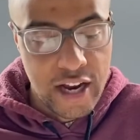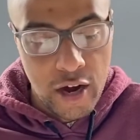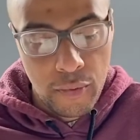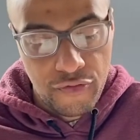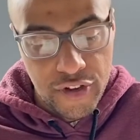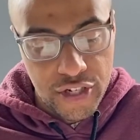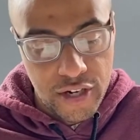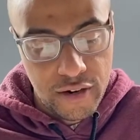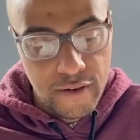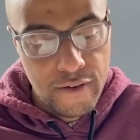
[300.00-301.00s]
Arable
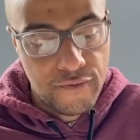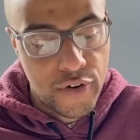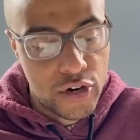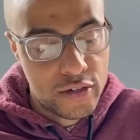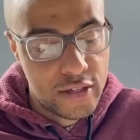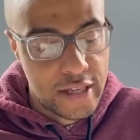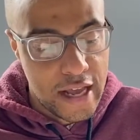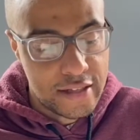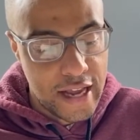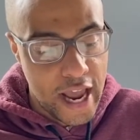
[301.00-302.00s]
fidgeted. Fern
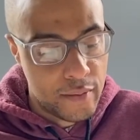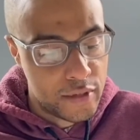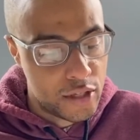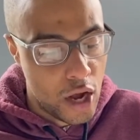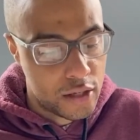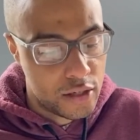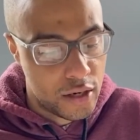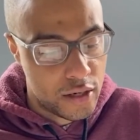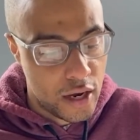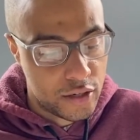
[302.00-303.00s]
says the animals talk to
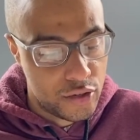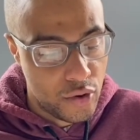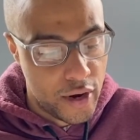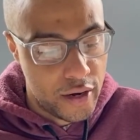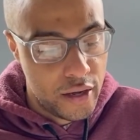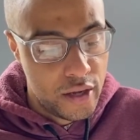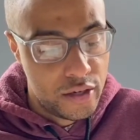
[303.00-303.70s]
her, Dr. Dorian.